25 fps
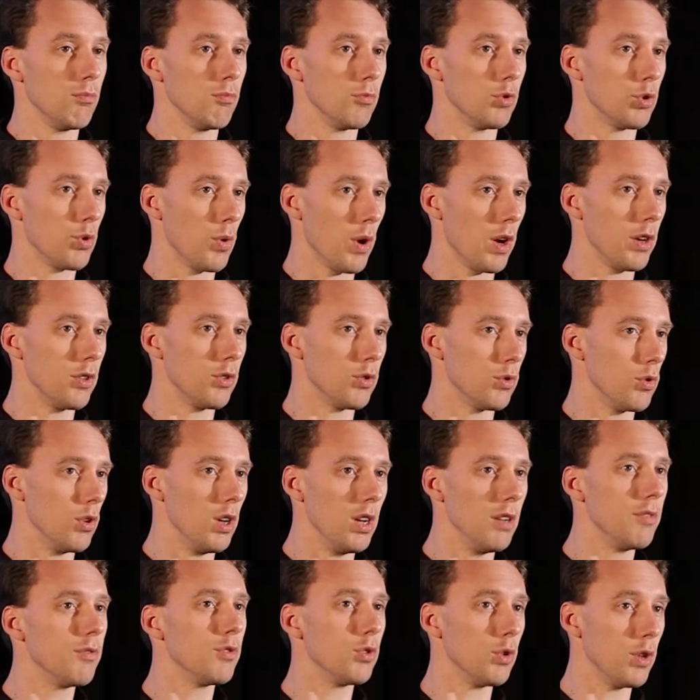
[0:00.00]
try to
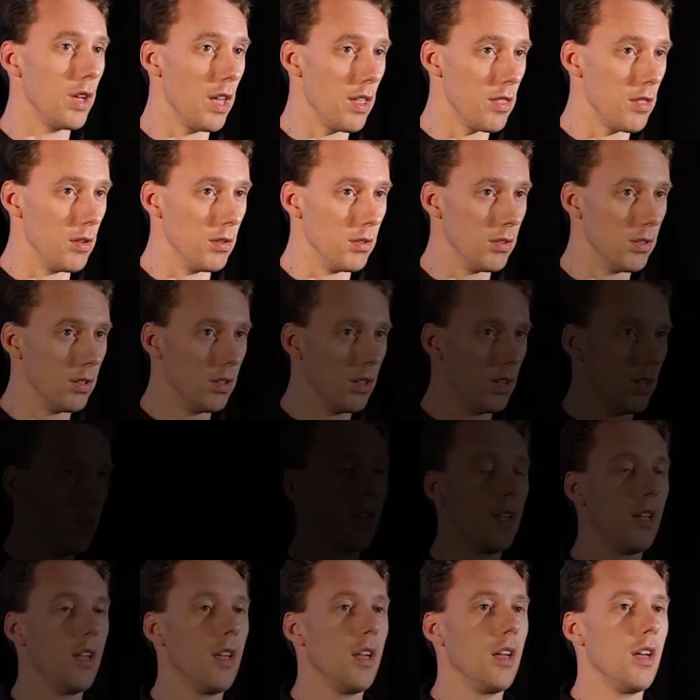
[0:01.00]
live together.
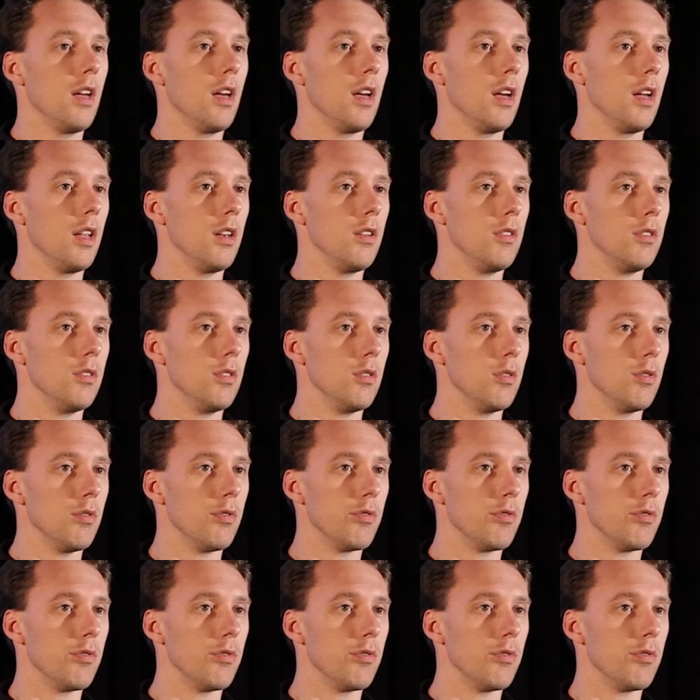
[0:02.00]
And uh,